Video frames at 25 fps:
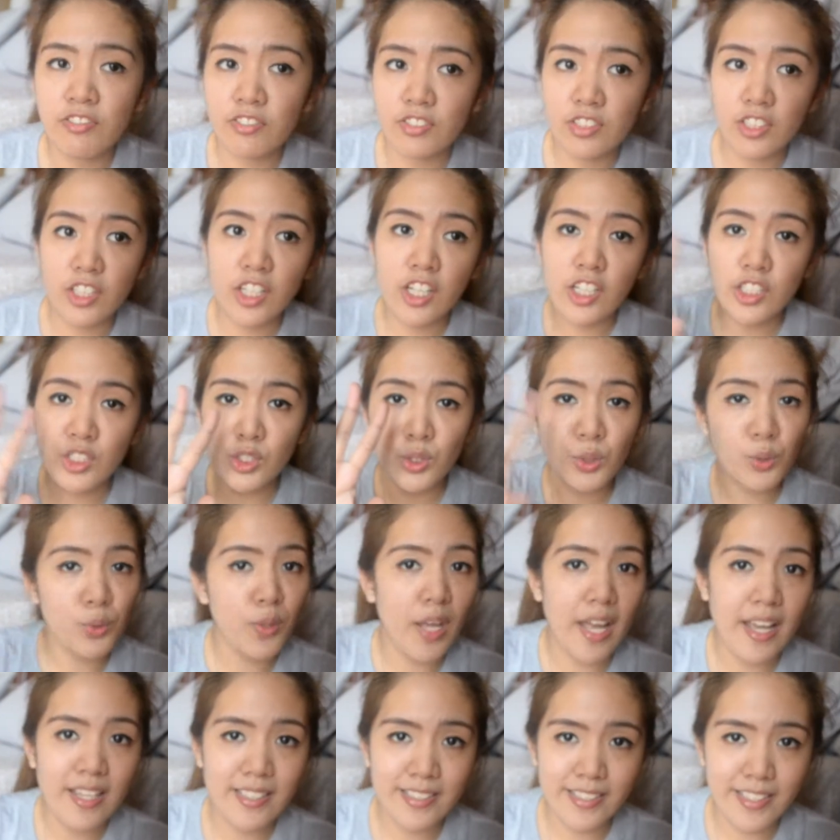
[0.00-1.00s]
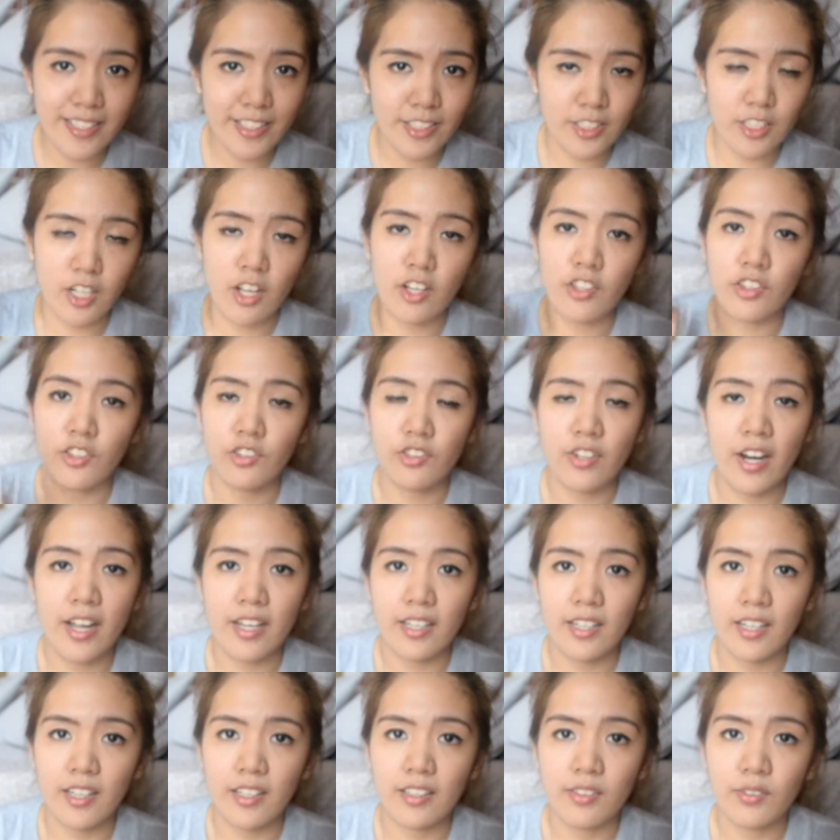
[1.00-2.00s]
there are two essays on the
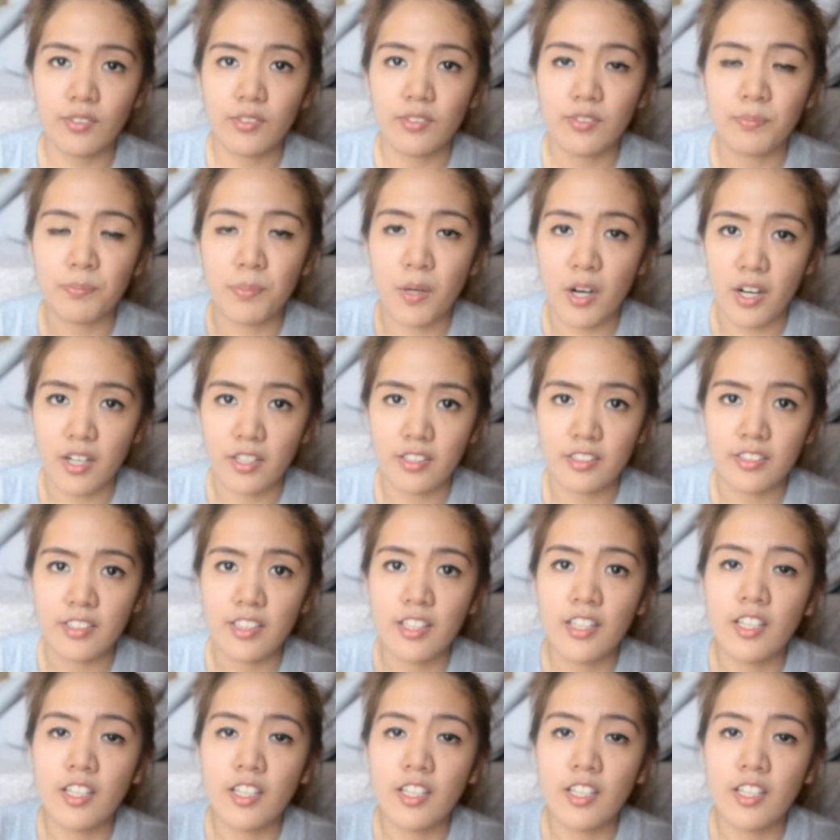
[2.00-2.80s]
writing part.